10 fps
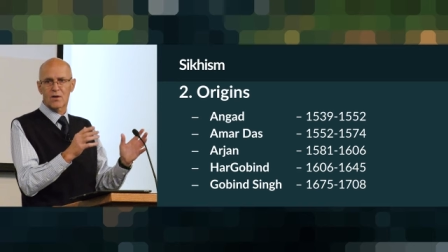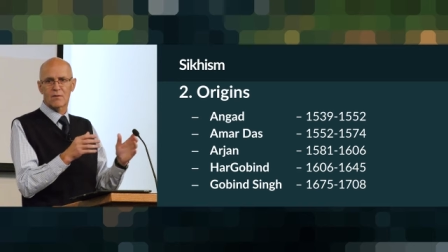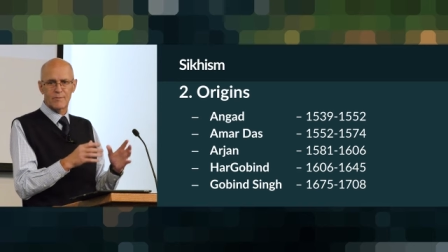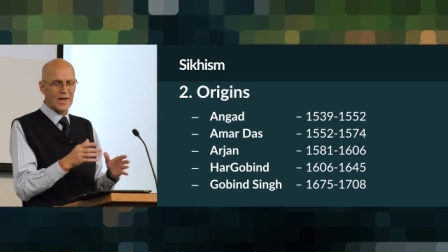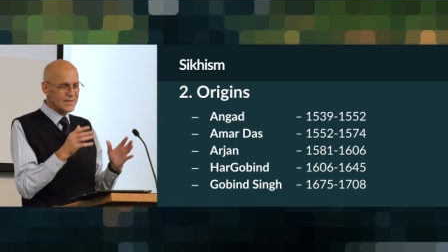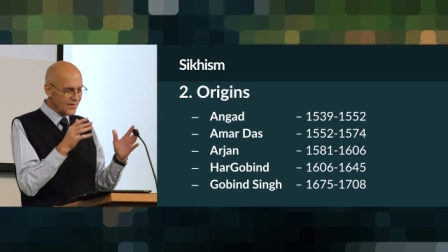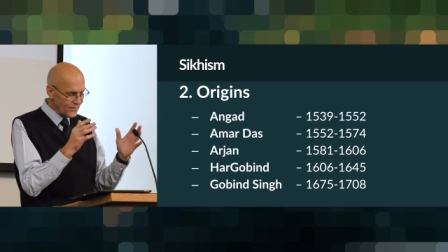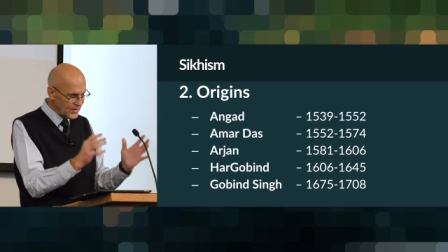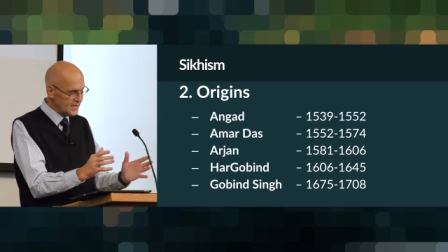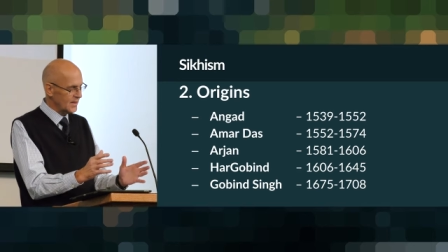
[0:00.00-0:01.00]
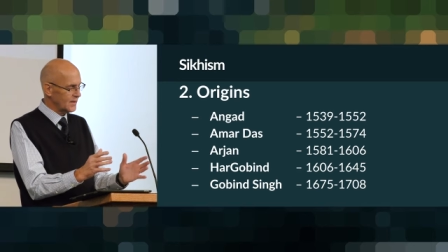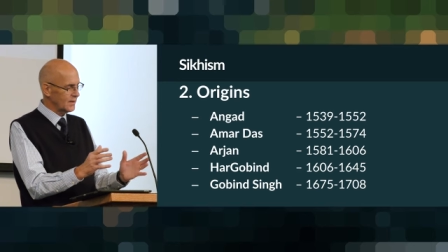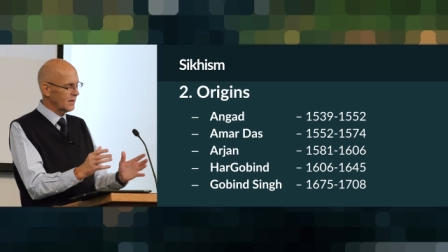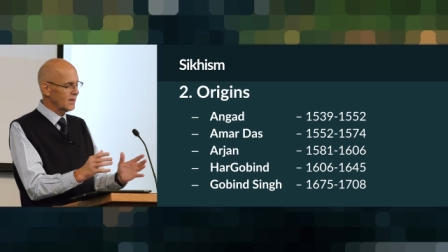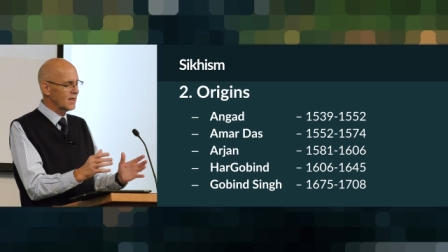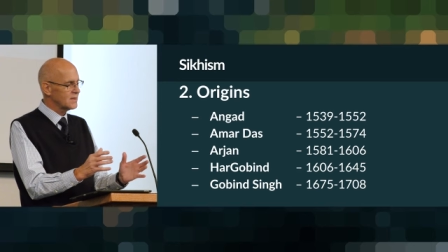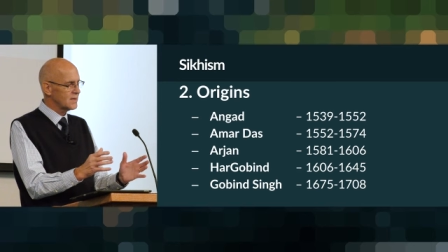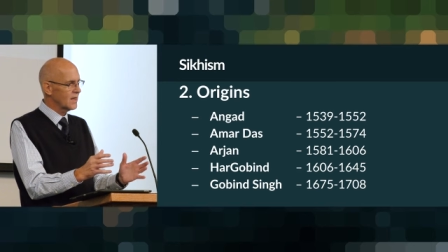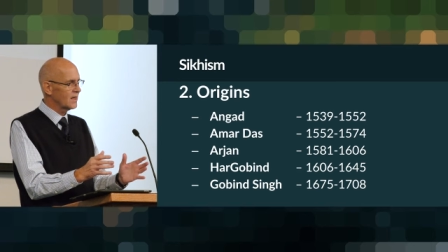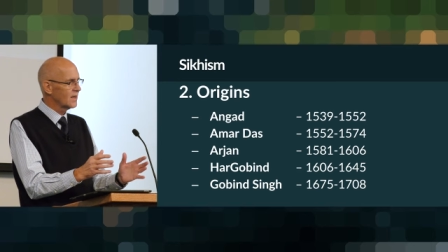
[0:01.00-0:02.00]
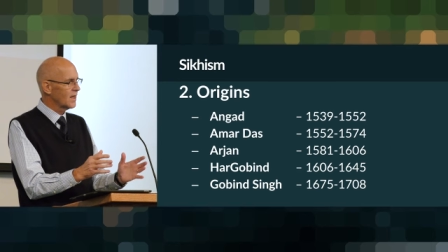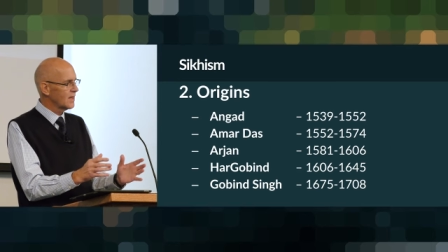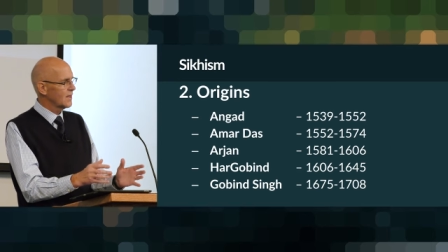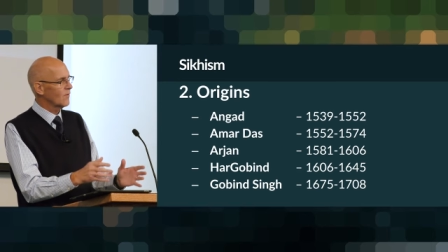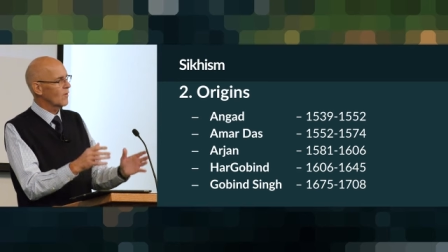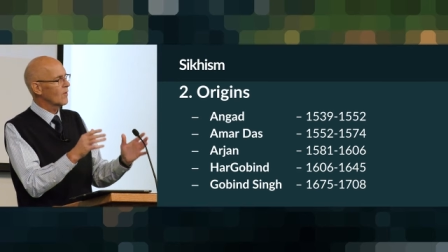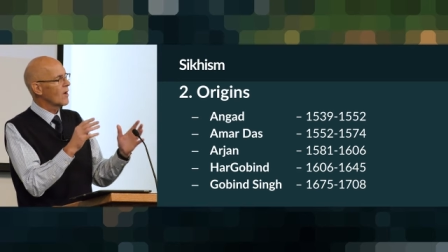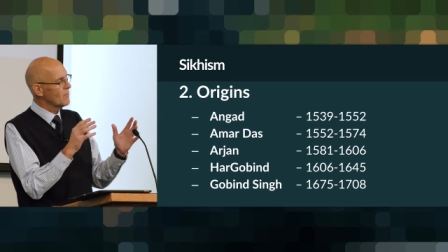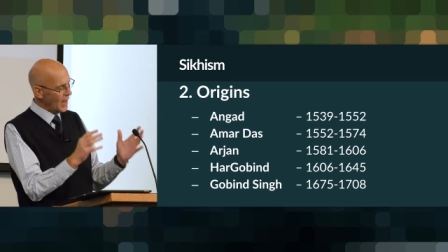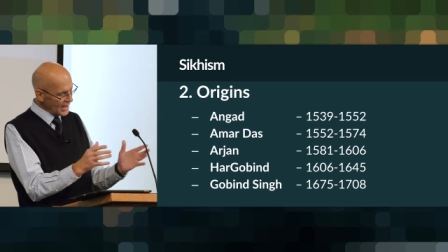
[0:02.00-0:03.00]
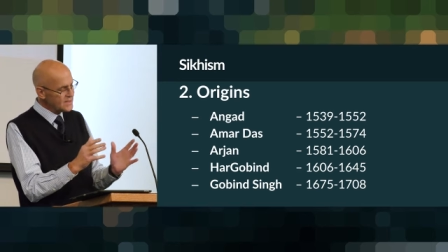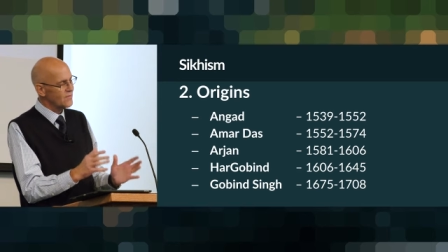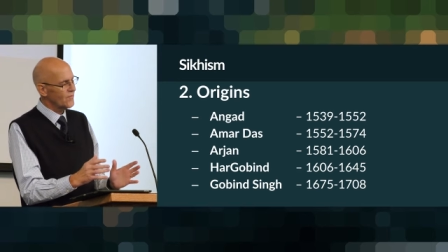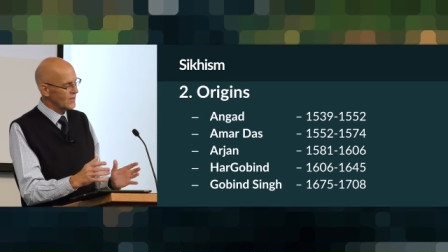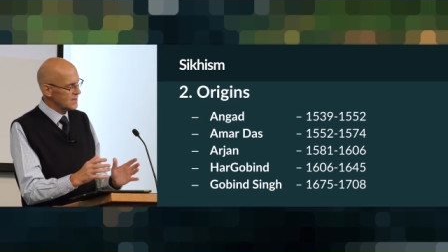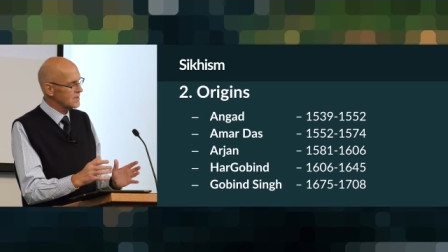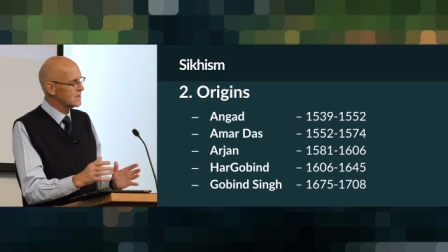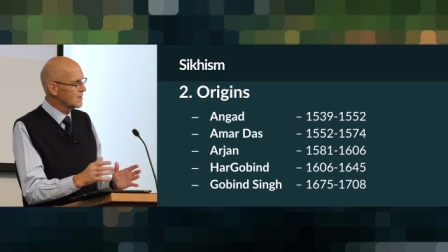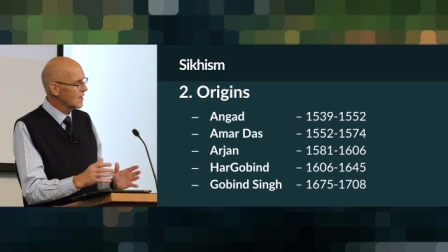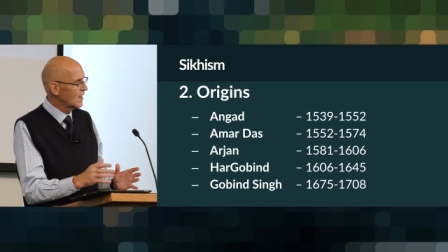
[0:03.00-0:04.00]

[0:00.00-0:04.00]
know, pacifistic, I can't say it. They were pacifists.